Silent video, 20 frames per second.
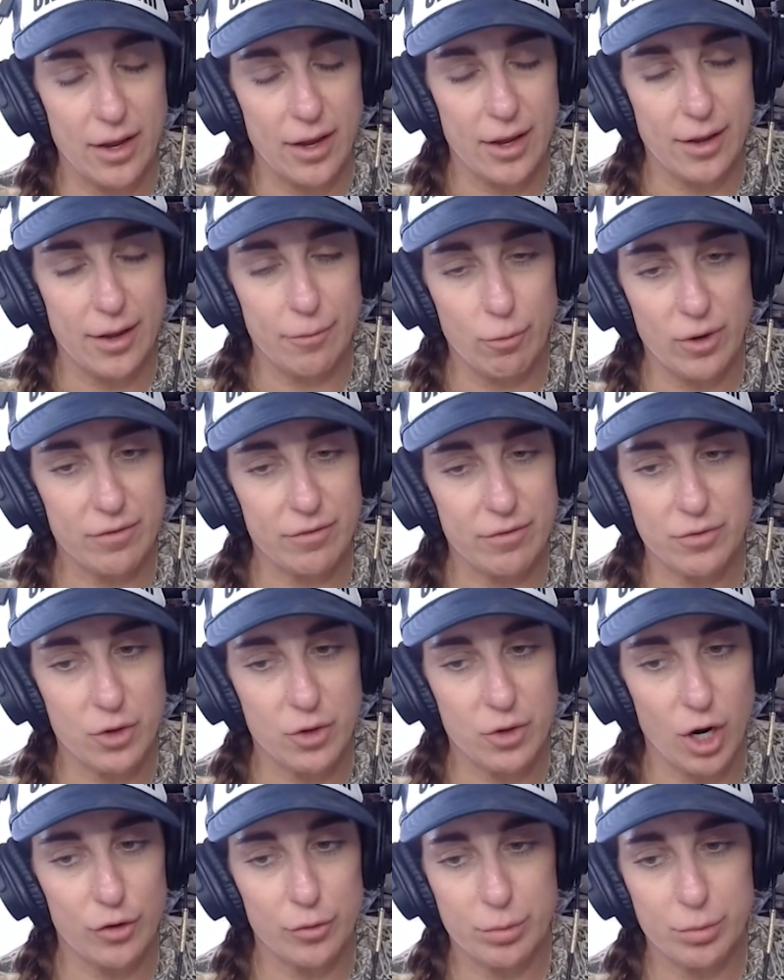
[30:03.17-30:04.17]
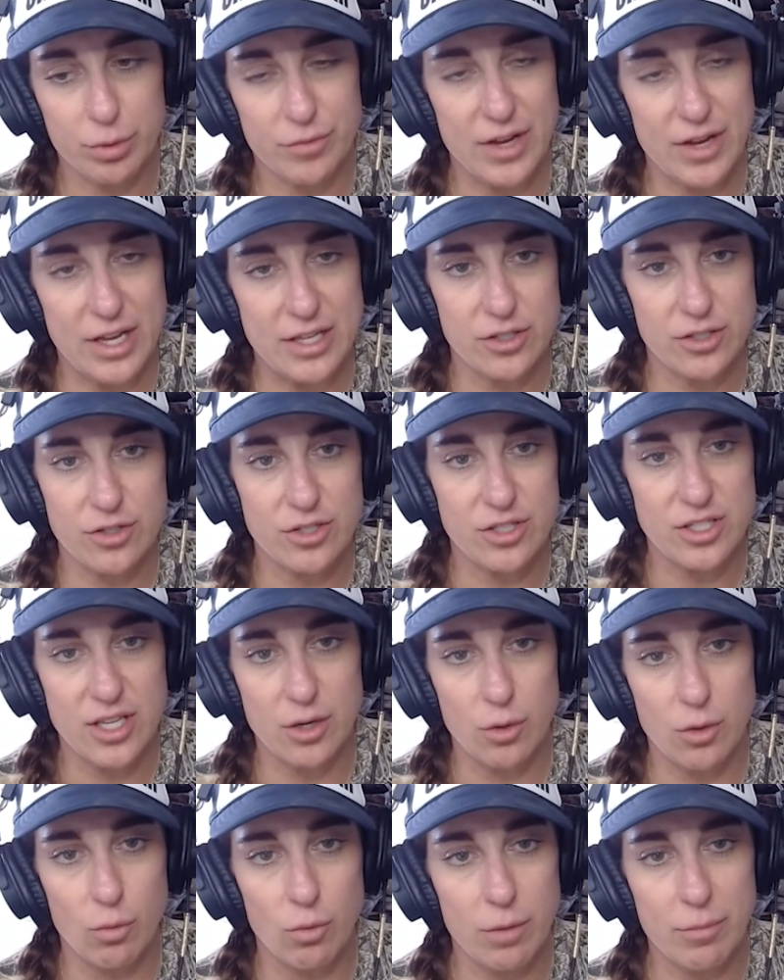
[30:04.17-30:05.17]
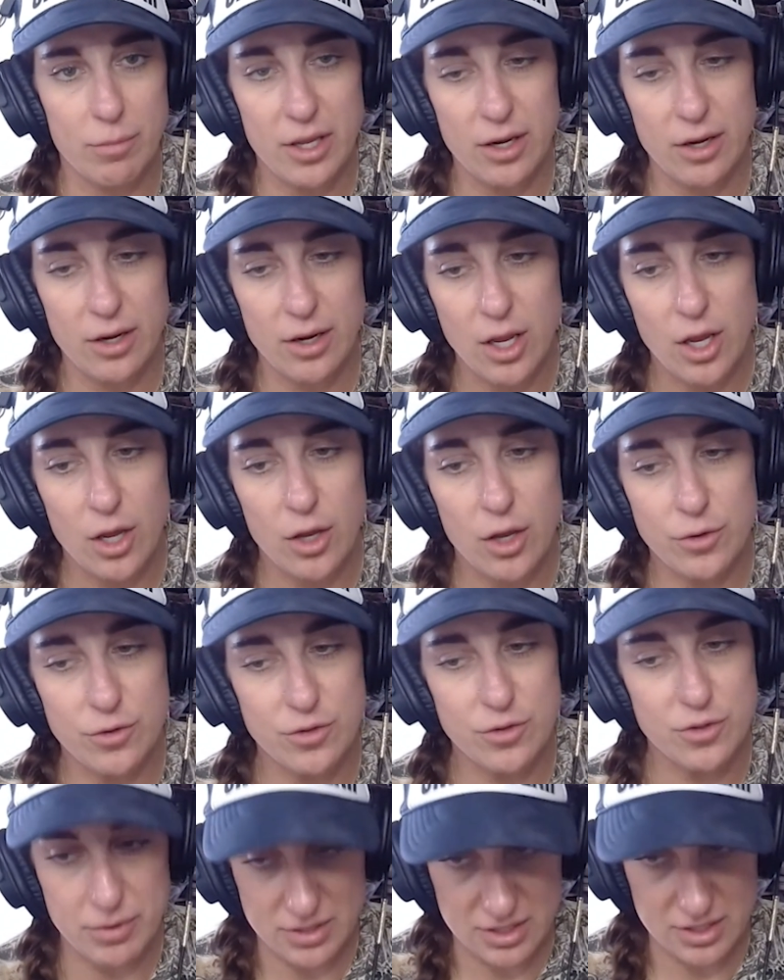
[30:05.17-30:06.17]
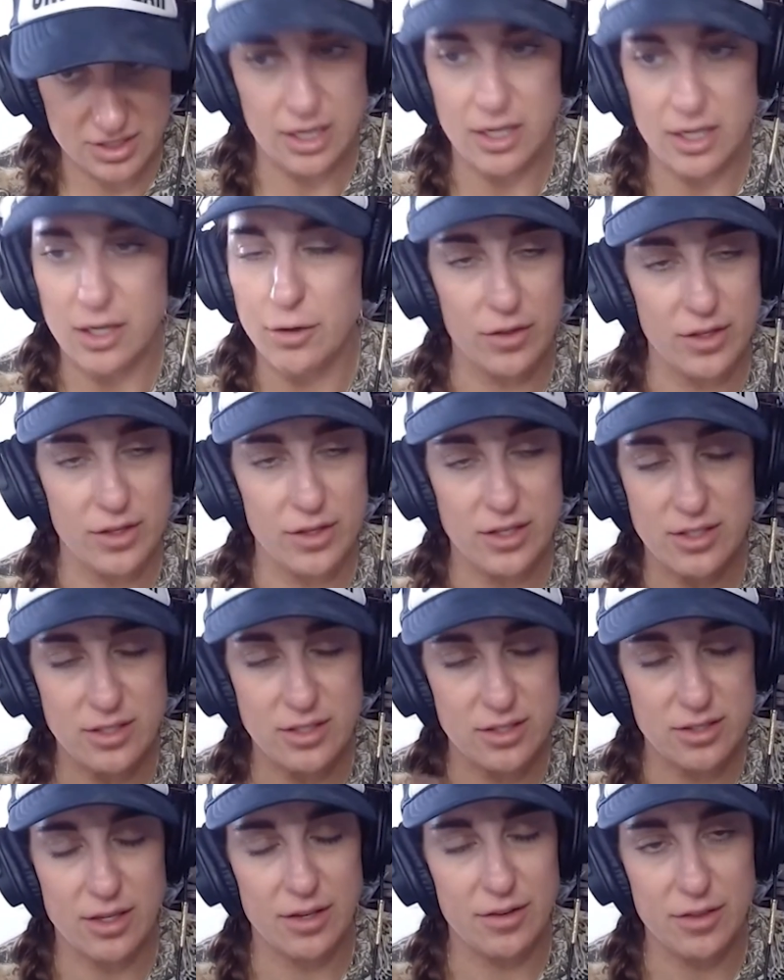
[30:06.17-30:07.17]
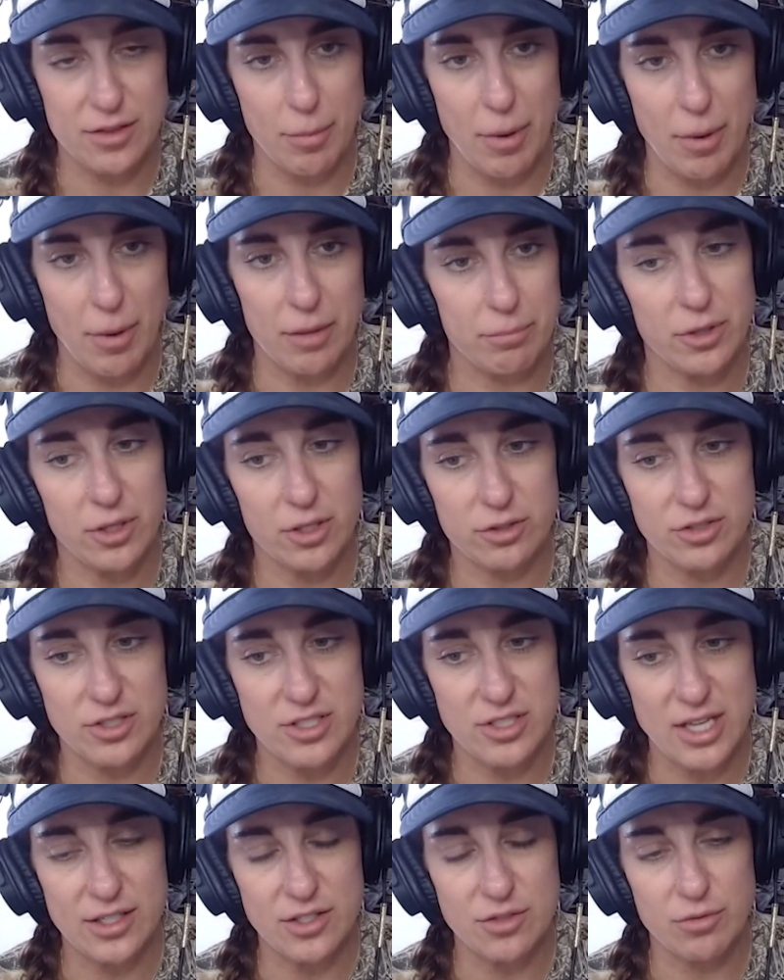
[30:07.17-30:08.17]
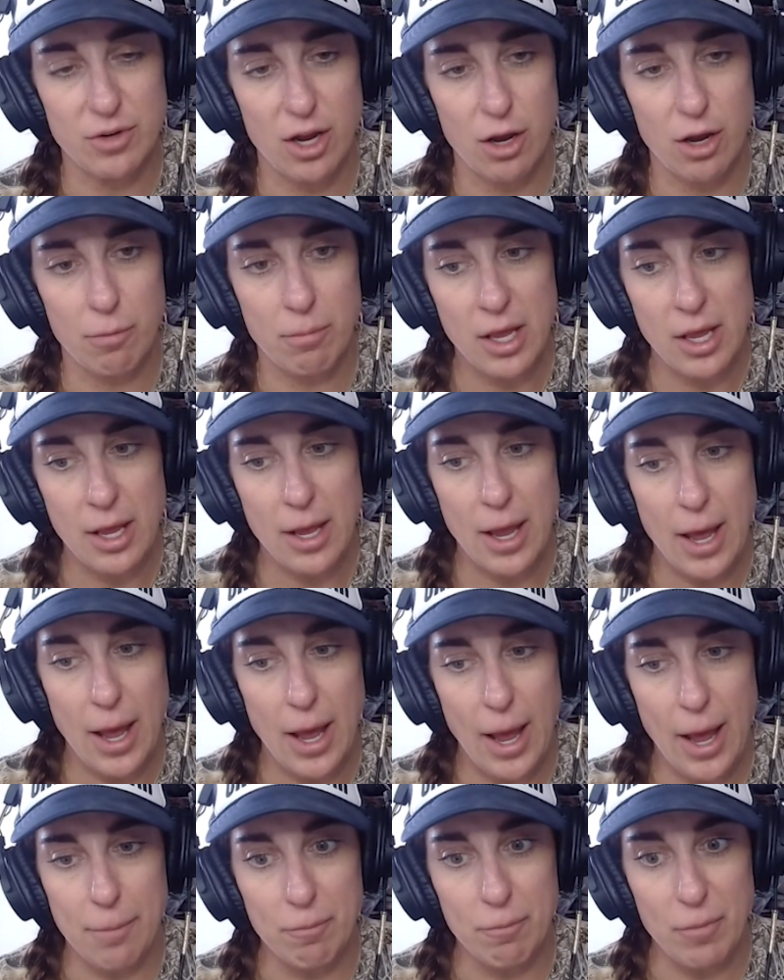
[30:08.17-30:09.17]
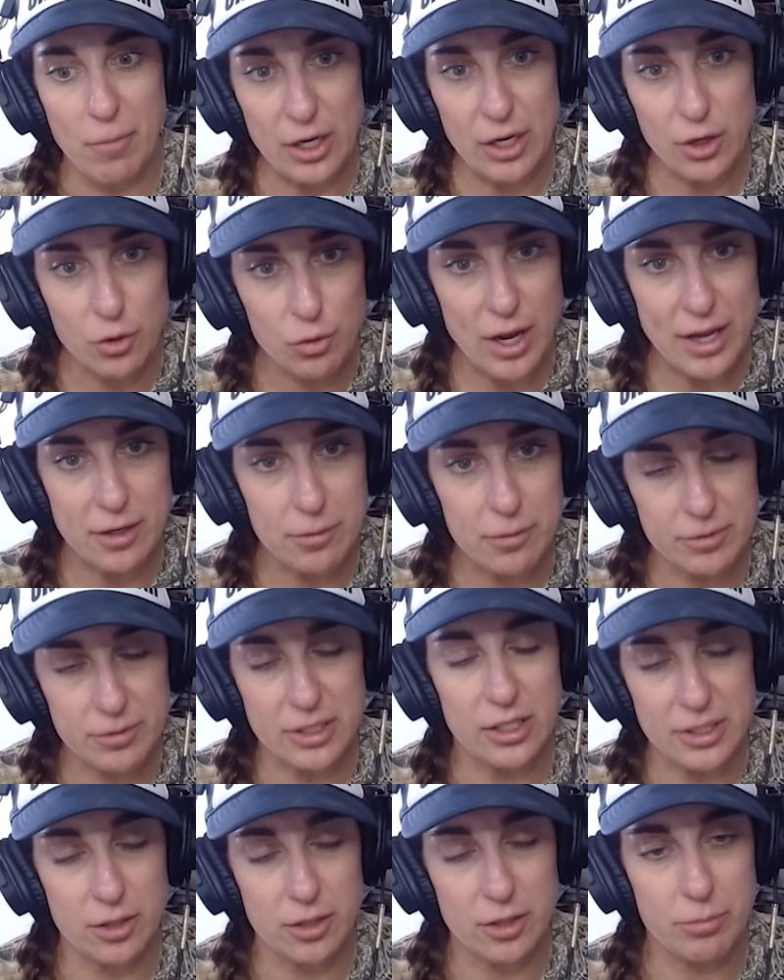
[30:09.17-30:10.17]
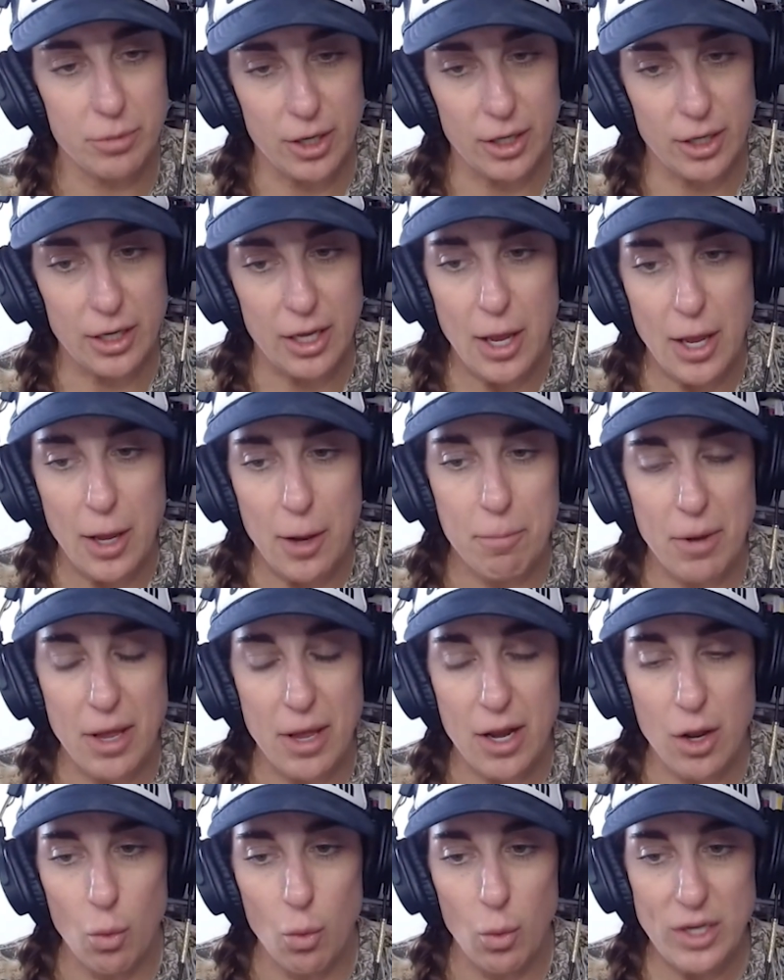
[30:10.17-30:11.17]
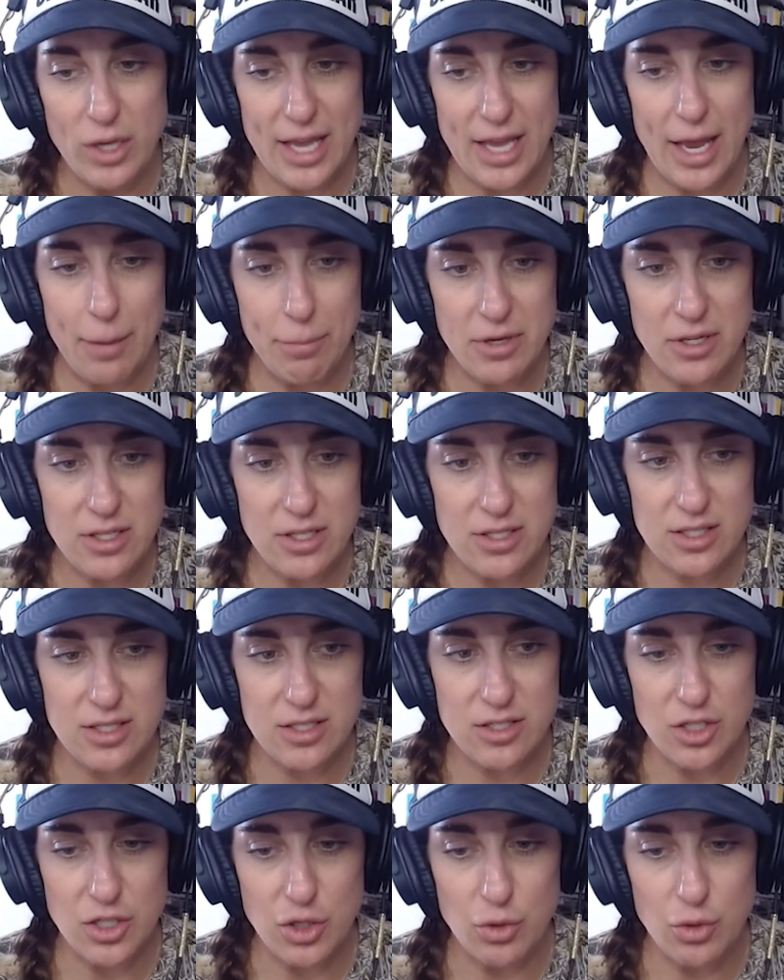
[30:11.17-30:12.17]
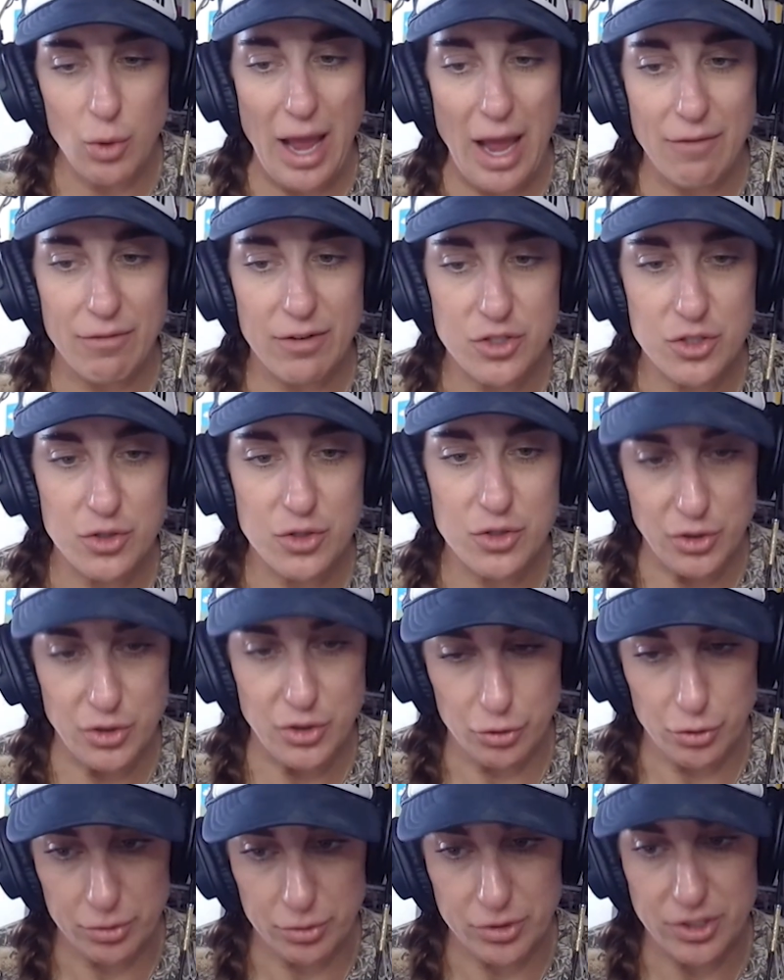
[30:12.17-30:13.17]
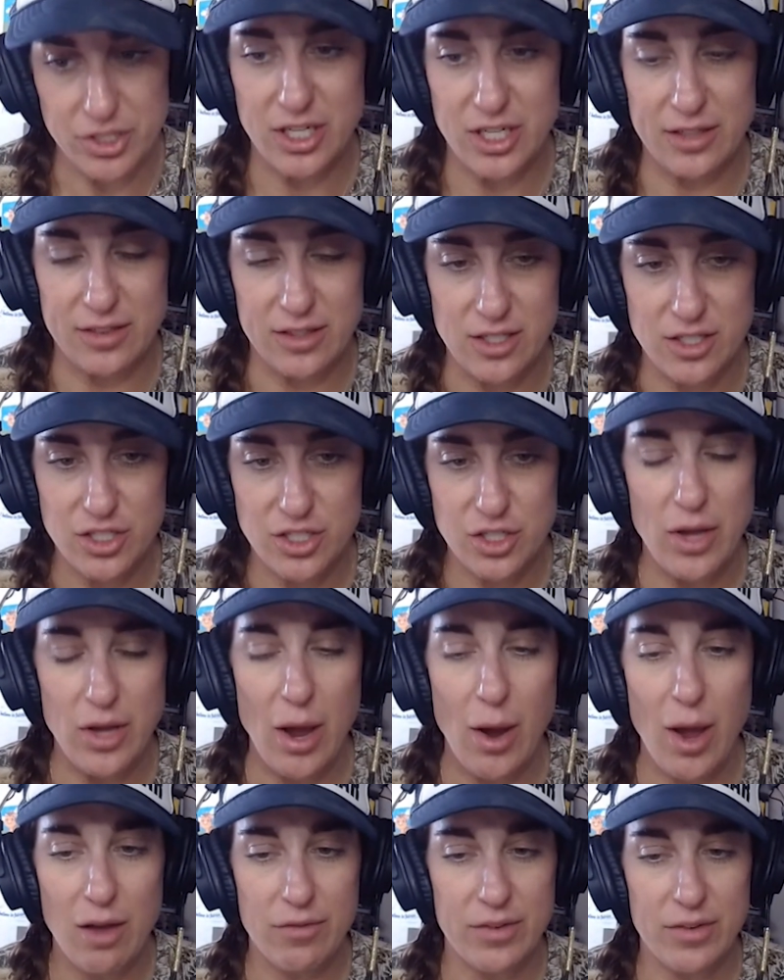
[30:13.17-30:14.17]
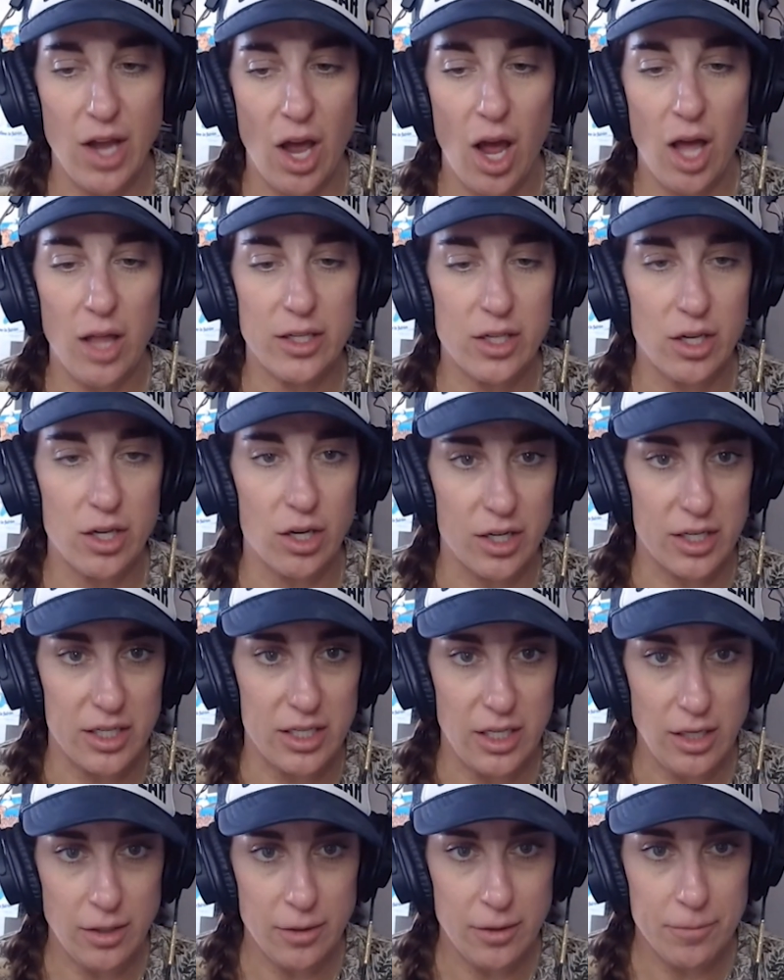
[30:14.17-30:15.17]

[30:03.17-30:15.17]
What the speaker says: one of the Harvard professors and a woman who's studied all this in the political science realm. Incredibly good book. But what's happened is you'll appreciate this. You now have an oligarchy